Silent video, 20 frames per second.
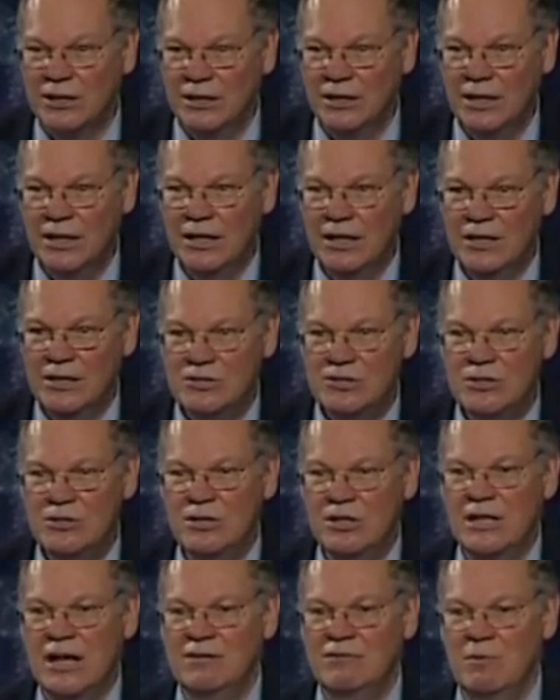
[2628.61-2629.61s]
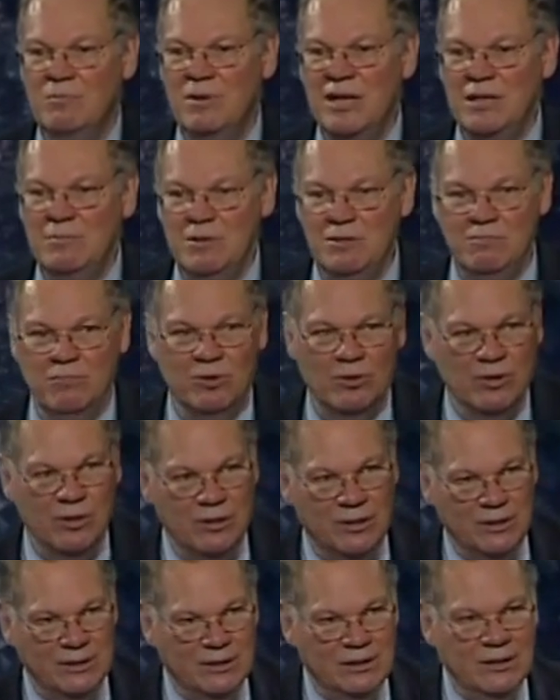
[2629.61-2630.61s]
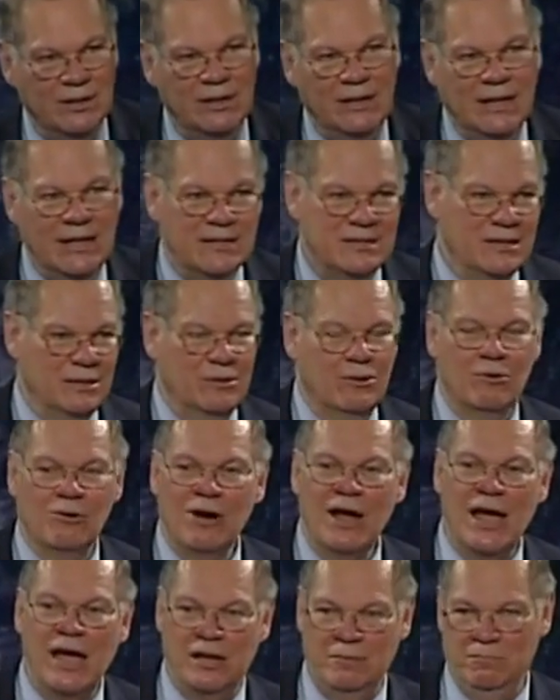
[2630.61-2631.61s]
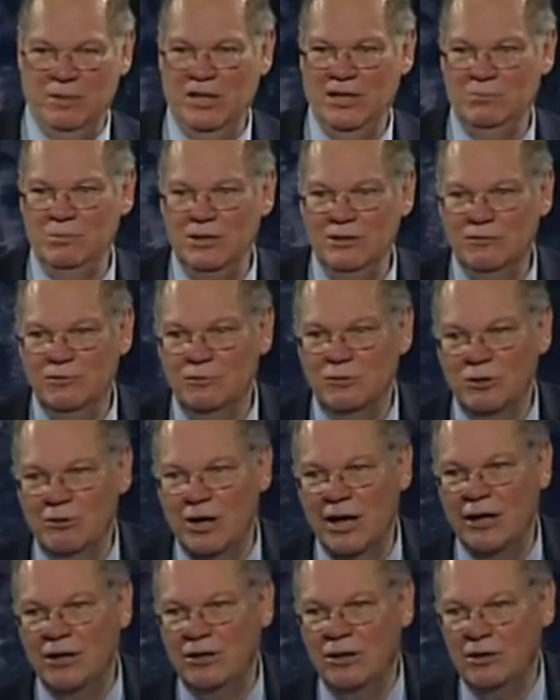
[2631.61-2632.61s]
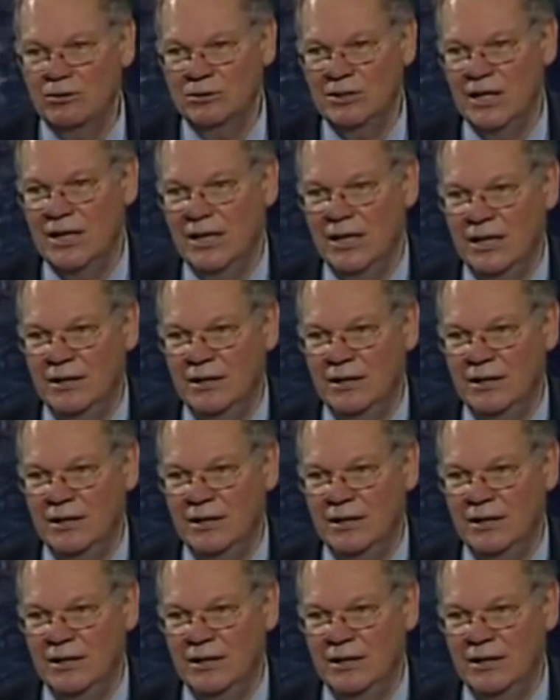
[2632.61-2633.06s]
So you can have a baby born as a crack baby from crack cocaine.